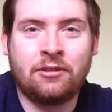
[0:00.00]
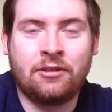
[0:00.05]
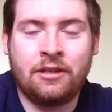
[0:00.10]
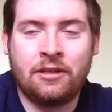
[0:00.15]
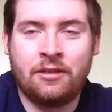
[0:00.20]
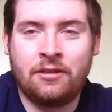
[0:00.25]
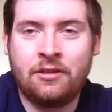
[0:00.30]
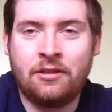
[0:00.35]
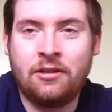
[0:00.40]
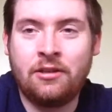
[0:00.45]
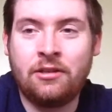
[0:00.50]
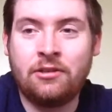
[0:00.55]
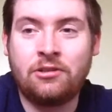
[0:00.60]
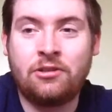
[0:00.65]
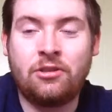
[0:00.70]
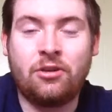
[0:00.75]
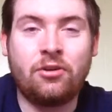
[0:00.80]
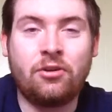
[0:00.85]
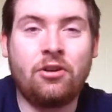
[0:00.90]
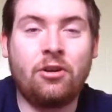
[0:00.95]
And
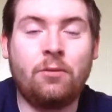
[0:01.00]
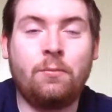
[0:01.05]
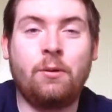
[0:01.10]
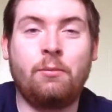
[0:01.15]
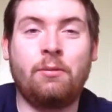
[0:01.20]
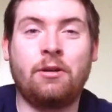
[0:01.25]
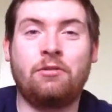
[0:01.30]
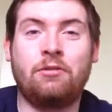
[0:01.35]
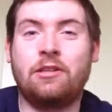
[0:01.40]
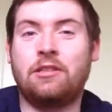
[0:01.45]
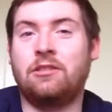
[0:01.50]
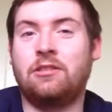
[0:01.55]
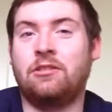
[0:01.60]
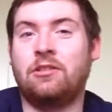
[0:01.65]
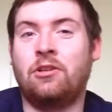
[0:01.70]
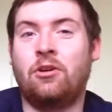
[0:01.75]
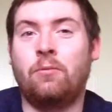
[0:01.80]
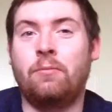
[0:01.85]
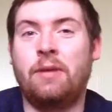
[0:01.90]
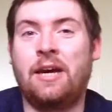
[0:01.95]
Stone Cold pretty much wrestled this
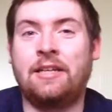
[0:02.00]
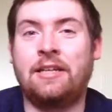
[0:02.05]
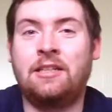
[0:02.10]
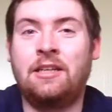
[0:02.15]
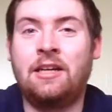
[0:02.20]
whole match.